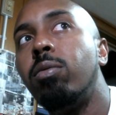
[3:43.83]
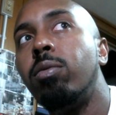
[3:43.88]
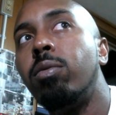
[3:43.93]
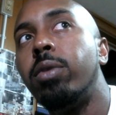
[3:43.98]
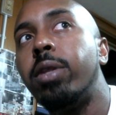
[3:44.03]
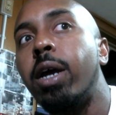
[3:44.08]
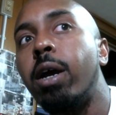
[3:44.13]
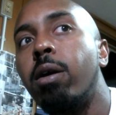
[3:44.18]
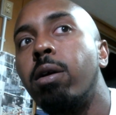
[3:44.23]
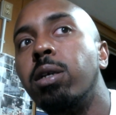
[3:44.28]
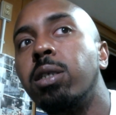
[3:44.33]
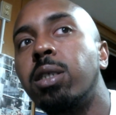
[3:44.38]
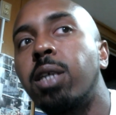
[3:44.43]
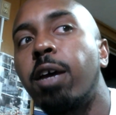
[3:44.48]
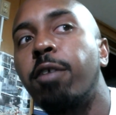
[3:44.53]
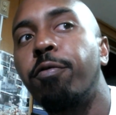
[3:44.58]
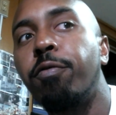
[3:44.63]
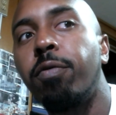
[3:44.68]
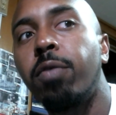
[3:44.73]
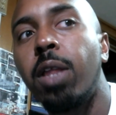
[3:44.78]
There is a
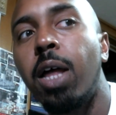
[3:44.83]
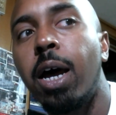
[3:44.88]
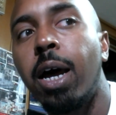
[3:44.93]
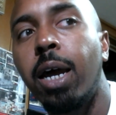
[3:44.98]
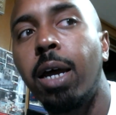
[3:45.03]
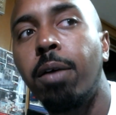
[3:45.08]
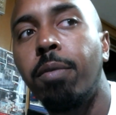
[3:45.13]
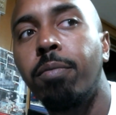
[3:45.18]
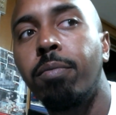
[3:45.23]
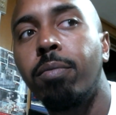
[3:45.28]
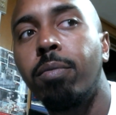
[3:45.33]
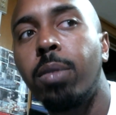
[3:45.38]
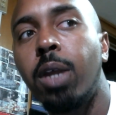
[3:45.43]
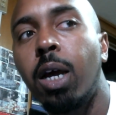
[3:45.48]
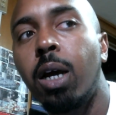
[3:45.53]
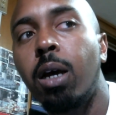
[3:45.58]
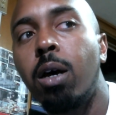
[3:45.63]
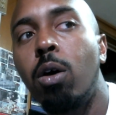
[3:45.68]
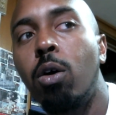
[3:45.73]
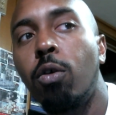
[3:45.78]
flight
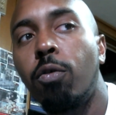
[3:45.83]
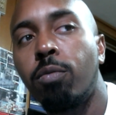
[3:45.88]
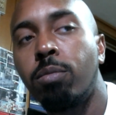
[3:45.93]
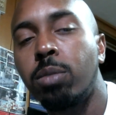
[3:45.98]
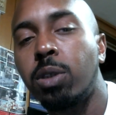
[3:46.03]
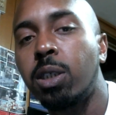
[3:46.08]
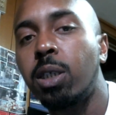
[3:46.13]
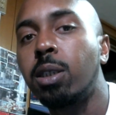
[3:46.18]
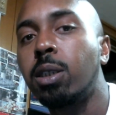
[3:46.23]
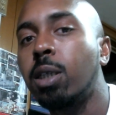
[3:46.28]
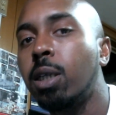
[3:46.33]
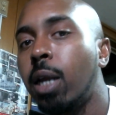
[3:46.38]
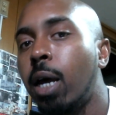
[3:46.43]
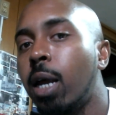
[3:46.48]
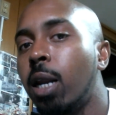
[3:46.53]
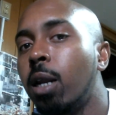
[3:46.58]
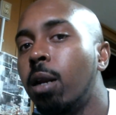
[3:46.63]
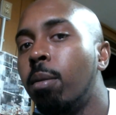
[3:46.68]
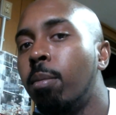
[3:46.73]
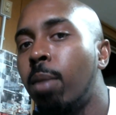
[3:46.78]
that goes from
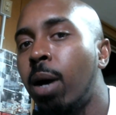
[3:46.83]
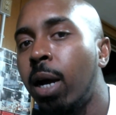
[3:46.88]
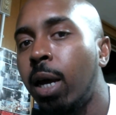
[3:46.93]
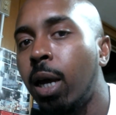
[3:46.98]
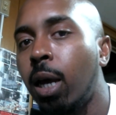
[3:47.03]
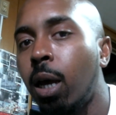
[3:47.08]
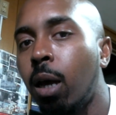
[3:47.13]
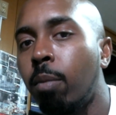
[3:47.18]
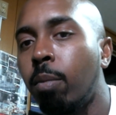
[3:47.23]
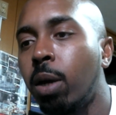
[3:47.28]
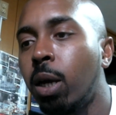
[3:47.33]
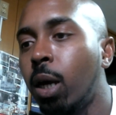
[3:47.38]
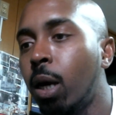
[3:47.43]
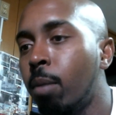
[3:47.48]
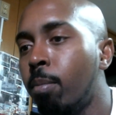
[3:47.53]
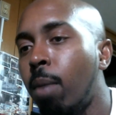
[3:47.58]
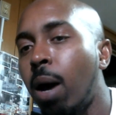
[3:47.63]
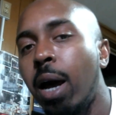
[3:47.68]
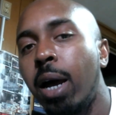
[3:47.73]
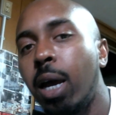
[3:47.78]
Cincinnati to Miami,
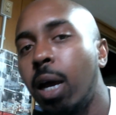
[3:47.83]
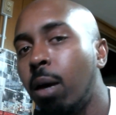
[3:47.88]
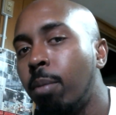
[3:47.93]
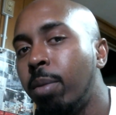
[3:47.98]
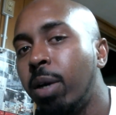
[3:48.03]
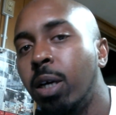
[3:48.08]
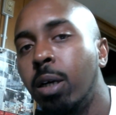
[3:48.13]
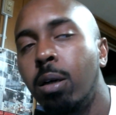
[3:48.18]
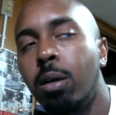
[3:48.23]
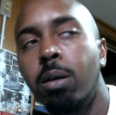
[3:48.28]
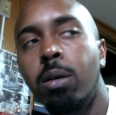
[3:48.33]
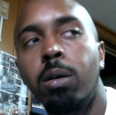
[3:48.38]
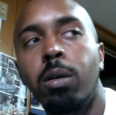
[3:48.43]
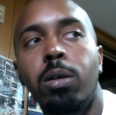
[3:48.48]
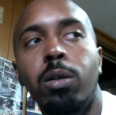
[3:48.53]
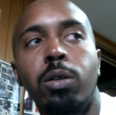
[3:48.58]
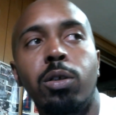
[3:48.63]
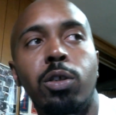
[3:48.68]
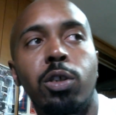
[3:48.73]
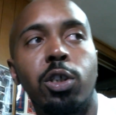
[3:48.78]
and Miami
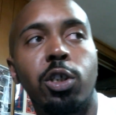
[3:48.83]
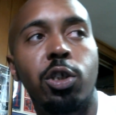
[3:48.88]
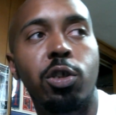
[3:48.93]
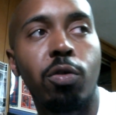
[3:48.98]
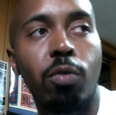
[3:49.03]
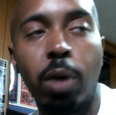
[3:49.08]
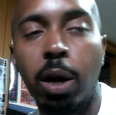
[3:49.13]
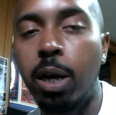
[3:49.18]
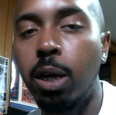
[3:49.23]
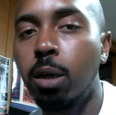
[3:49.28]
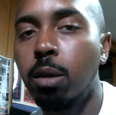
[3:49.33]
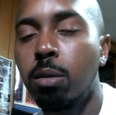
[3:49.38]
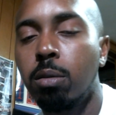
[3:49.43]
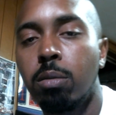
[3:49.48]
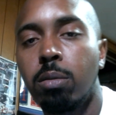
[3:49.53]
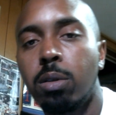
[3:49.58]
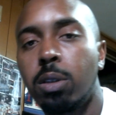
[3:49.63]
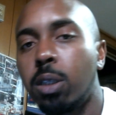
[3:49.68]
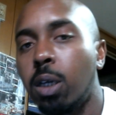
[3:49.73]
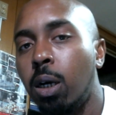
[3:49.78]
straight
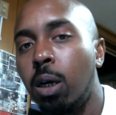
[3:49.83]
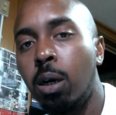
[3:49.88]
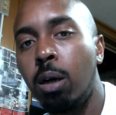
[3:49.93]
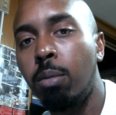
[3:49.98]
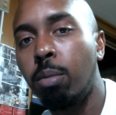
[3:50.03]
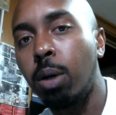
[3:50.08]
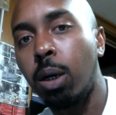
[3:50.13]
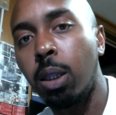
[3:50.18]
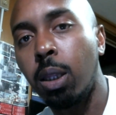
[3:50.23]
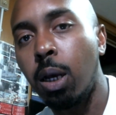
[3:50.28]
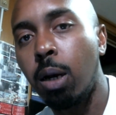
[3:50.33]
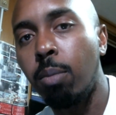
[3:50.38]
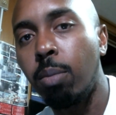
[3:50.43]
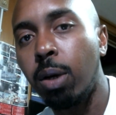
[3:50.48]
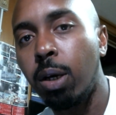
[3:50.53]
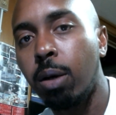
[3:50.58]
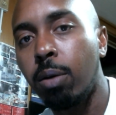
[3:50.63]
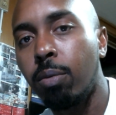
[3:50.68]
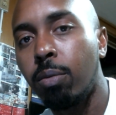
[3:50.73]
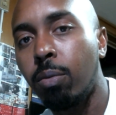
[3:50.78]
to
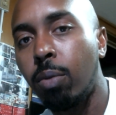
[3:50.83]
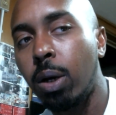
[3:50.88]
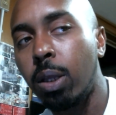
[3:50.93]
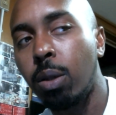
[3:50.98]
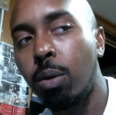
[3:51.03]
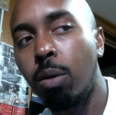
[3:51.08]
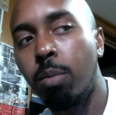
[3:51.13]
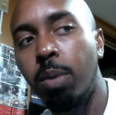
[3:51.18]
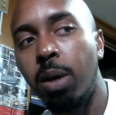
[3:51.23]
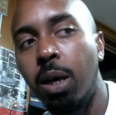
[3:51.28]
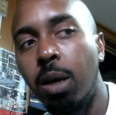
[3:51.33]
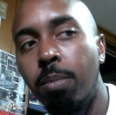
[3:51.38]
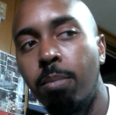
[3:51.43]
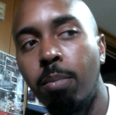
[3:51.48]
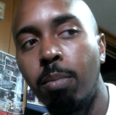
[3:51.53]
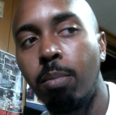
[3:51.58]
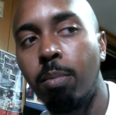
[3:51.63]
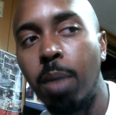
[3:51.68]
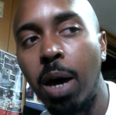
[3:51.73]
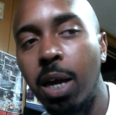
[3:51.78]
Colombia, whether it be
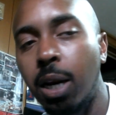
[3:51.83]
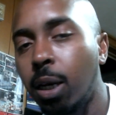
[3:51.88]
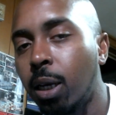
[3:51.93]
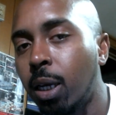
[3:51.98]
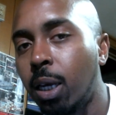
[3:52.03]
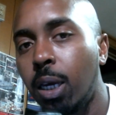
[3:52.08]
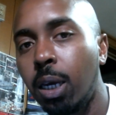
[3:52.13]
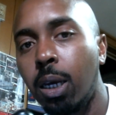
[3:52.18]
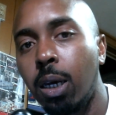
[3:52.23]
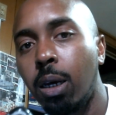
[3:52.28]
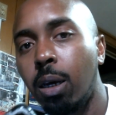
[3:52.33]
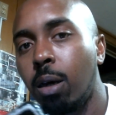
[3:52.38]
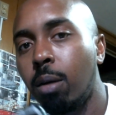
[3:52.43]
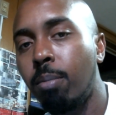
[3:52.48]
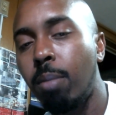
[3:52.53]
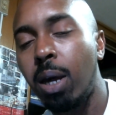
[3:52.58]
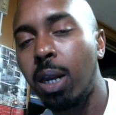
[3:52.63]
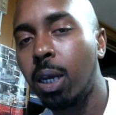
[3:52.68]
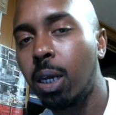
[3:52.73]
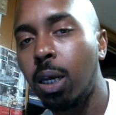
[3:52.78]
Barranquilla,
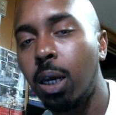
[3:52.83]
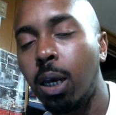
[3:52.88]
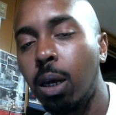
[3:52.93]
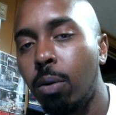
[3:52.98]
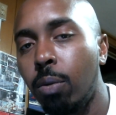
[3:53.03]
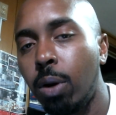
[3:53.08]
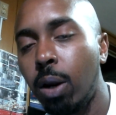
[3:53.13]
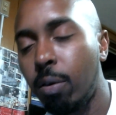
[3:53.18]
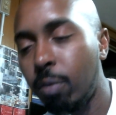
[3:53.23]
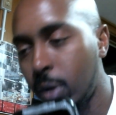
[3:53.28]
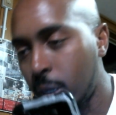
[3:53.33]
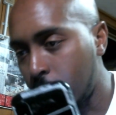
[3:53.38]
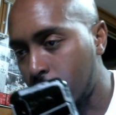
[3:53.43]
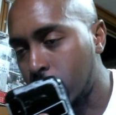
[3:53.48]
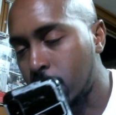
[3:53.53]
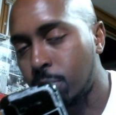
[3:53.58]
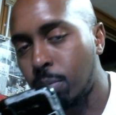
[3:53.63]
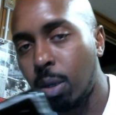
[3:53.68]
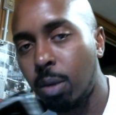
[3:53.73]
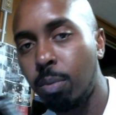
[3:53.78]
Medellin, whatever the
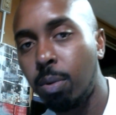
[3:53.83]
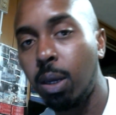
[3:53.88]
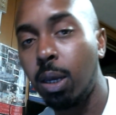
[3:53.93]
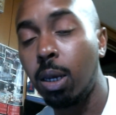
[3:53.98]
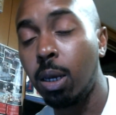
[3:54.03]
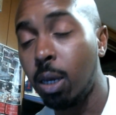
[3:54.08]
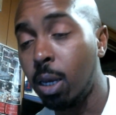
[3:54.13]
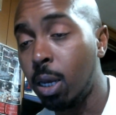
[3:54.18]
case may be.